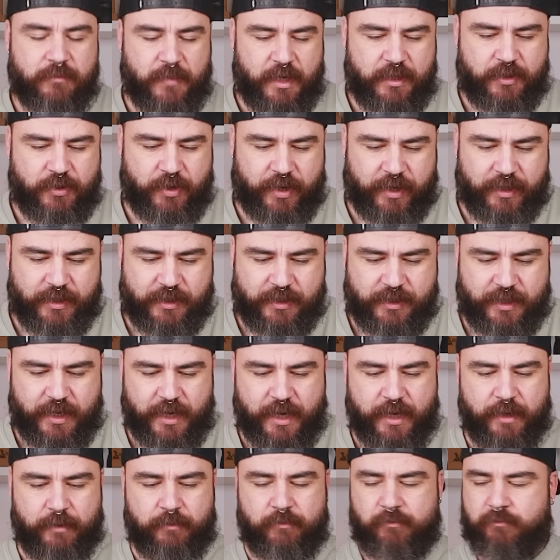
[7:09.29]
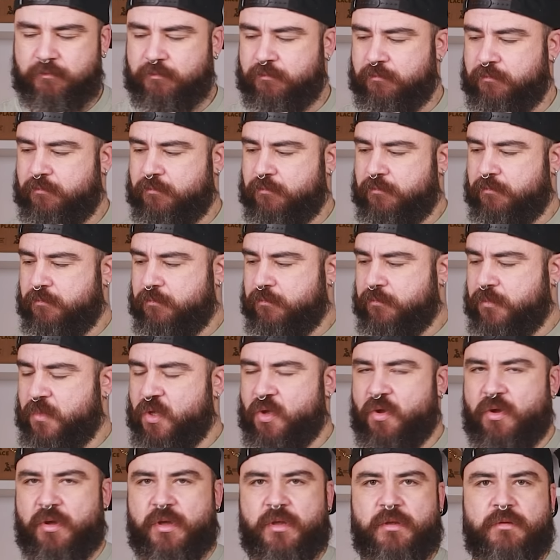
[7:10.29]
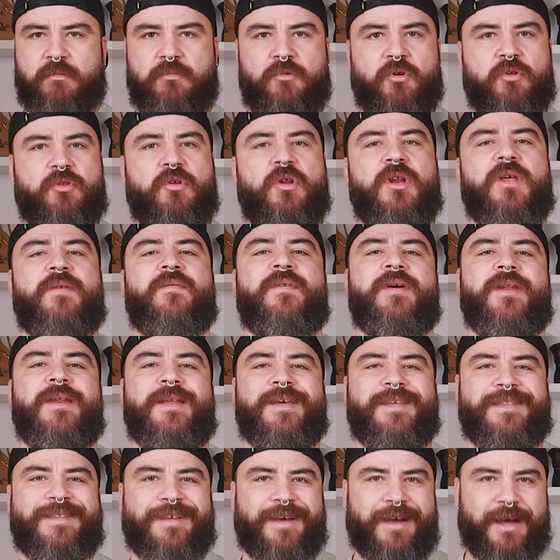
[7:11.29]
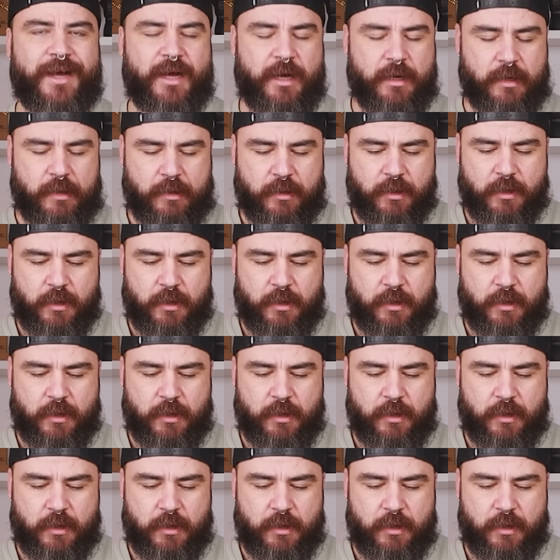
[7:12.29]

As you can see, you don't even need a